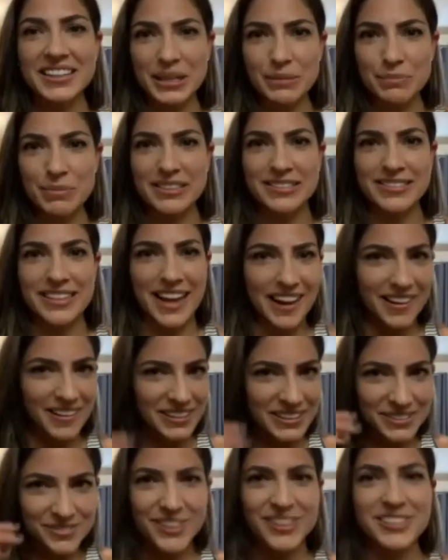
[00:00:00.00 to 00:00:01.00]
keep it down
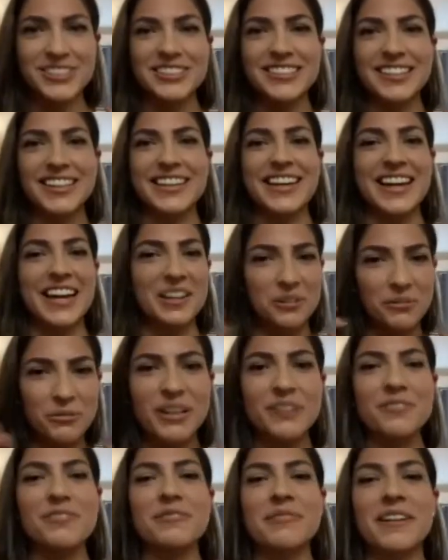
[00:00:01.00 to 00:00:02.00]
as much as I can
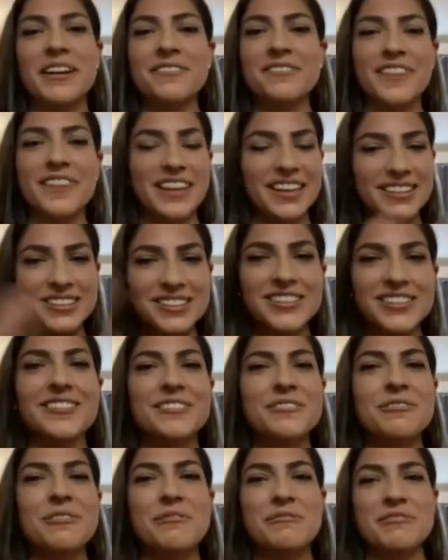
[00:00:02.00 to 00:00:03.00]
away from my face so
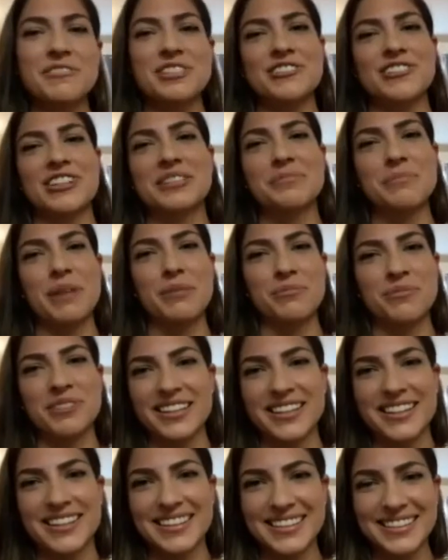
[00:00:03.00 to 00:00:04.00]
it won't restrict my
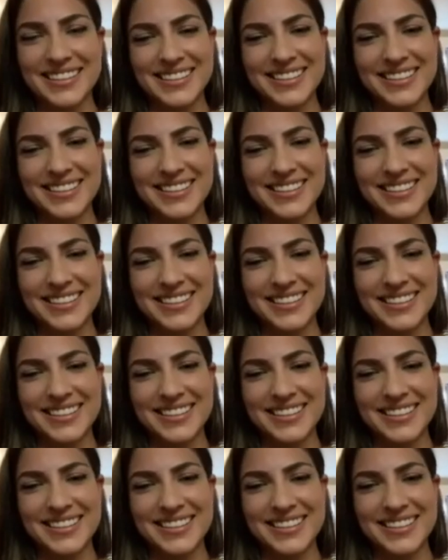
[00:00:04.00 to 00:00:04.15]
breathing.